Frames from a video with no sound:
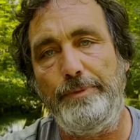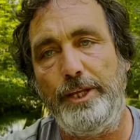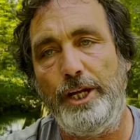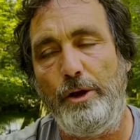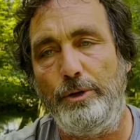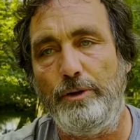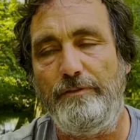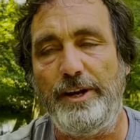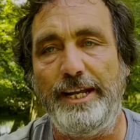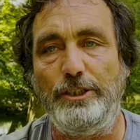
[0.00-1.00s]
you know, on your
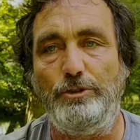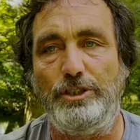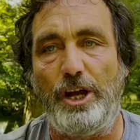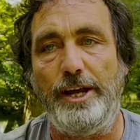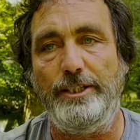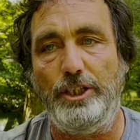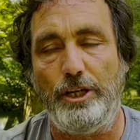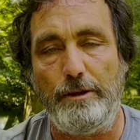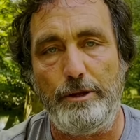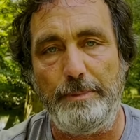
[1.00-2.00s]
financial side, you know,
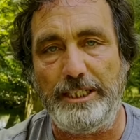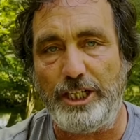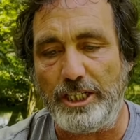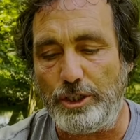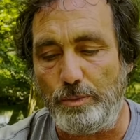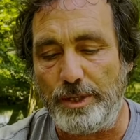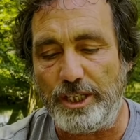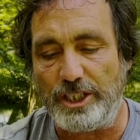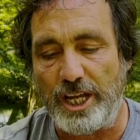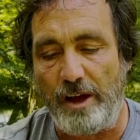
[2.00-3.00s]
you be gentle with
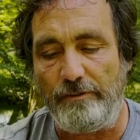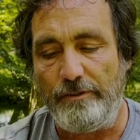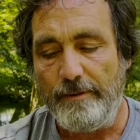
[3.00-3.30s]
yourself.